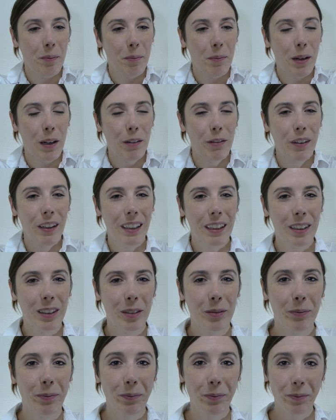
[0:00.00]
Perfect.
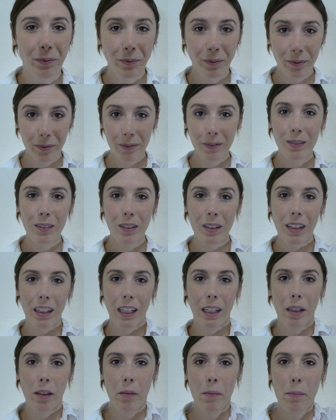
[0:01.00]

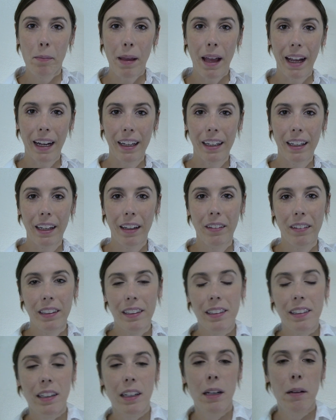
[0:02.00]
Back and down
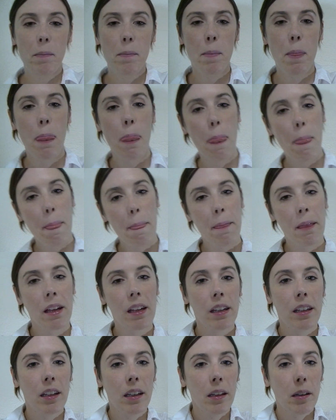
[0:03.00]
this time.
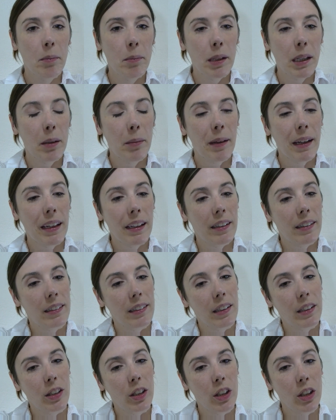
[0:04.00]
Putting my hands
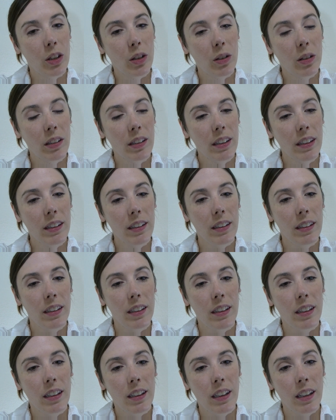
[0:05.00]
on your shoulder.
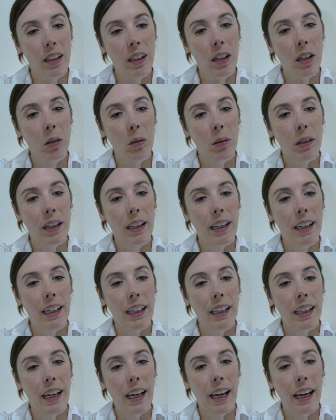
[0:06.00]
We're going to
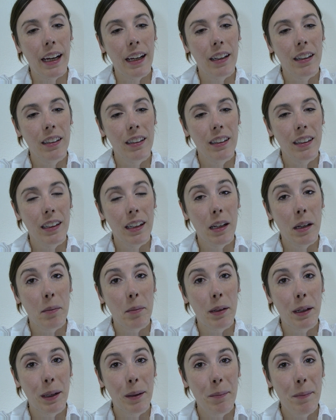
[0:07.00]
inhale and
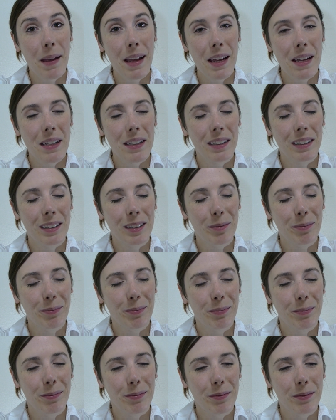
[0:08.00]
bring it back.
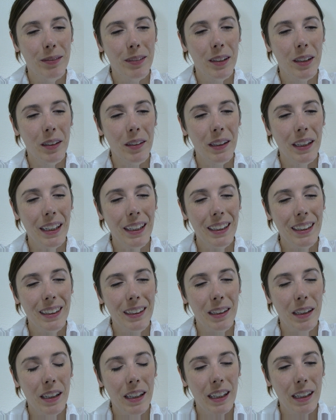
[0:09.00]
Okay.
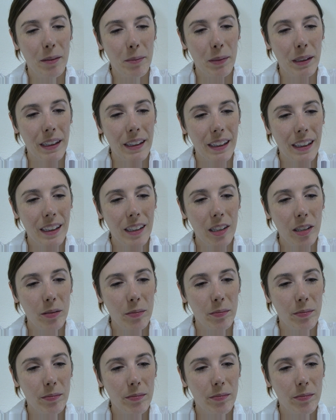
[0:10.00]
Breathe in.